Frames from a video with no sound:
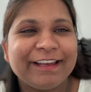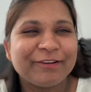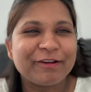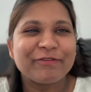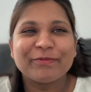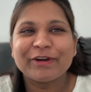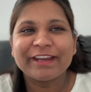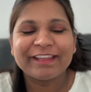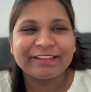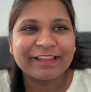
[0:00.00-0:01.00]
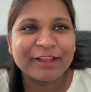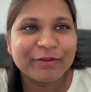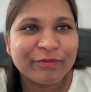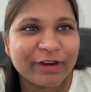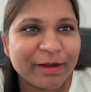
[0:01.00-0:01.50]
Hello everybody,
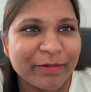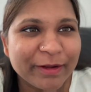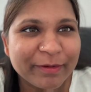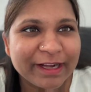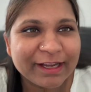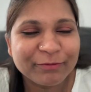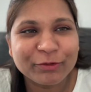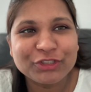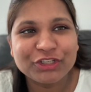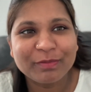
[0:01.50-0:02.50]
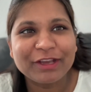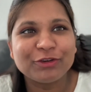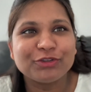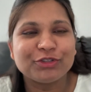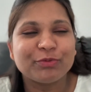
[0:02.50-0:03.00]
thank you for coming back and watching my
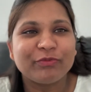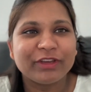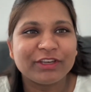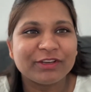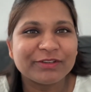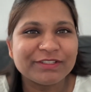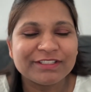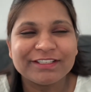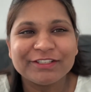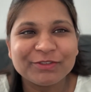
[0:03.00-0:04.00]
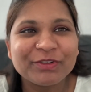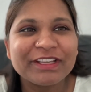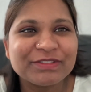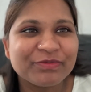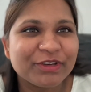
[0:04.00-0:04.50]
YouTube videos. In
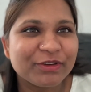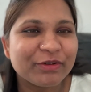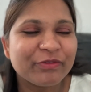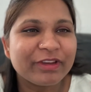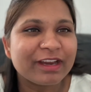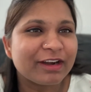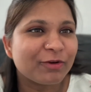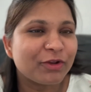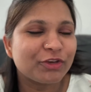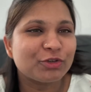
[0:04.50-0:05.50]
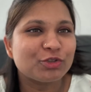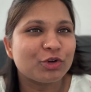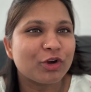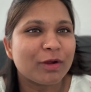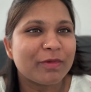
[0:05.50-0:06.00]
today's video we are going to
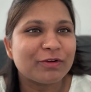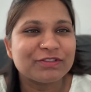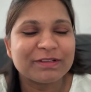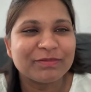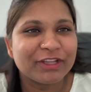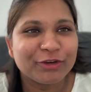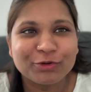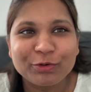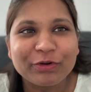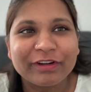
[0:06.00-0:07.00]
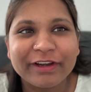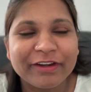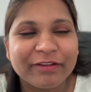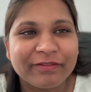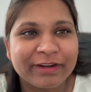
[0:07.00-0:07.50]
talk about something
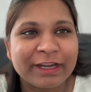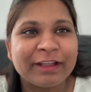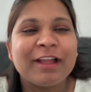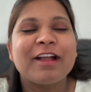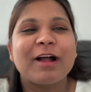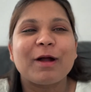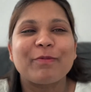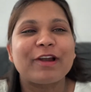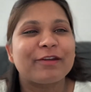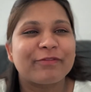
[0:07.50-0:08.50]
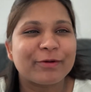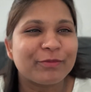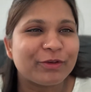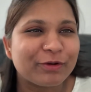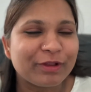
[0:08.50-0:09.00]
totally different apart
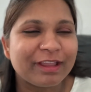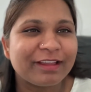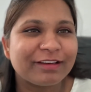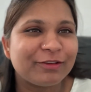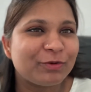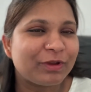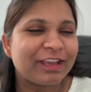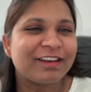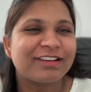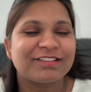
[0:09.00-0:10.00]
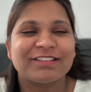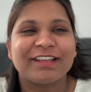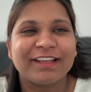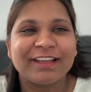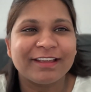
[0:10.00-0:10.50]
from UK
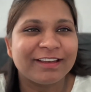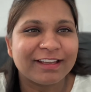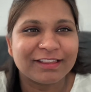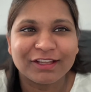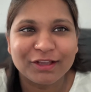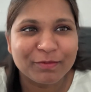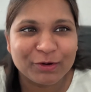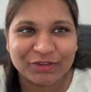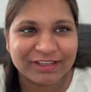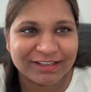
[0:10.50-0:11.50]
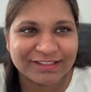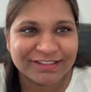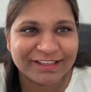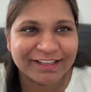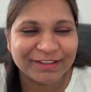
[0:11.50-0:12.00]
nursing. Nothing about the
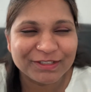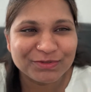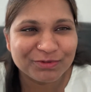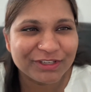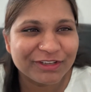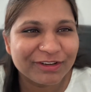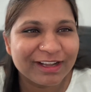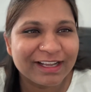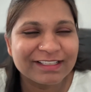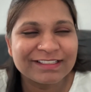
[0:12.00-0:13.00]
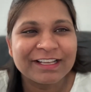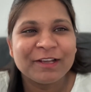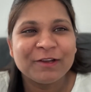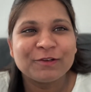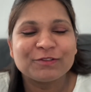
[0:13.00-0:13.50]
nursing in this video, guys.
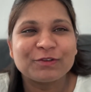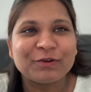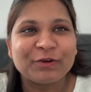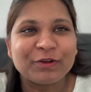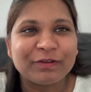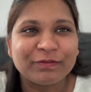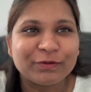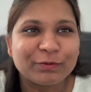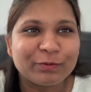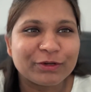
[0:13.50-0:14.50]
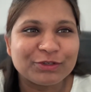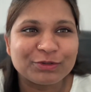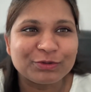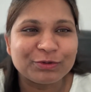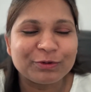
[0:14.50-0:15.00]
So if you want
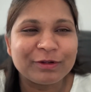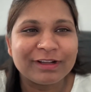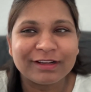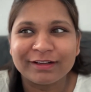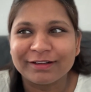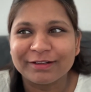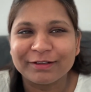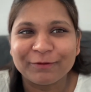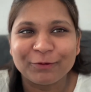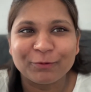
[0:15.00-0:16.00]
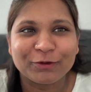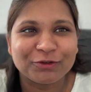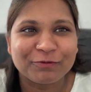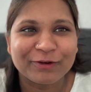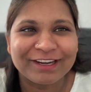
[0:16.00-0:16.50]
to
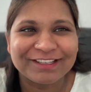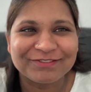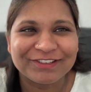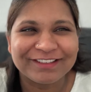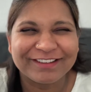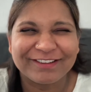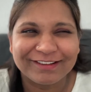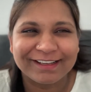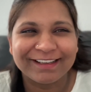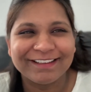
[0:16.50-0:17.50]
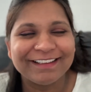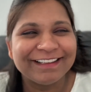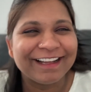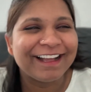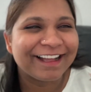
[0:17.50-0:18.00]
avoid this video, go ahead.
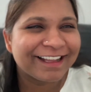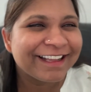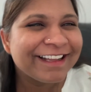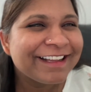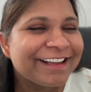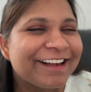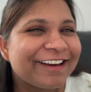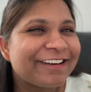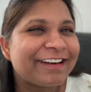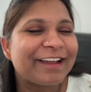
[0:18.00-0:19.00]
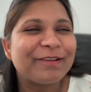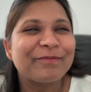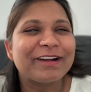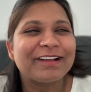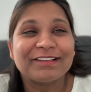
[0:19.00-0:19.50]
All right,
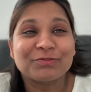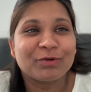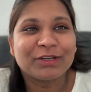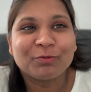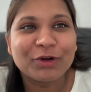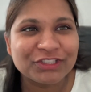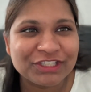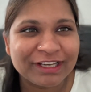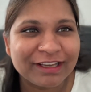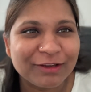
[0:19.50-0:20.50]
but it's worth watching.